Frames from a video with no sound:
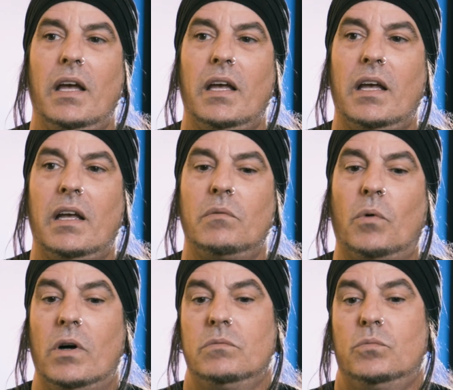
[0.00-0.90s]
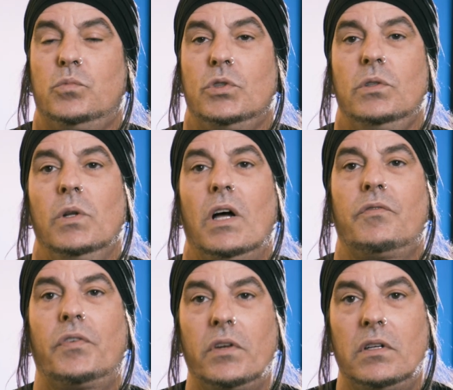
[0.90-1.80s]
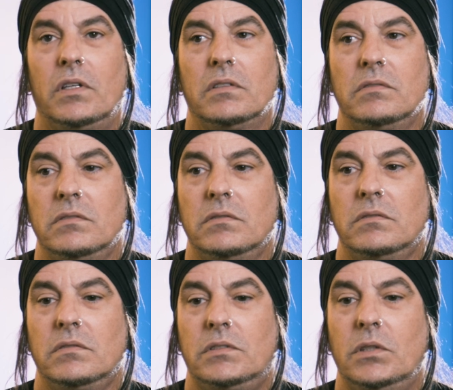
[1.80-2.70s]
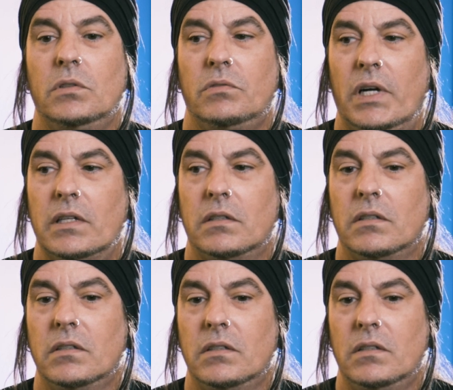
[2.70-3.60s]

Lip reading: and would love for you to do the record.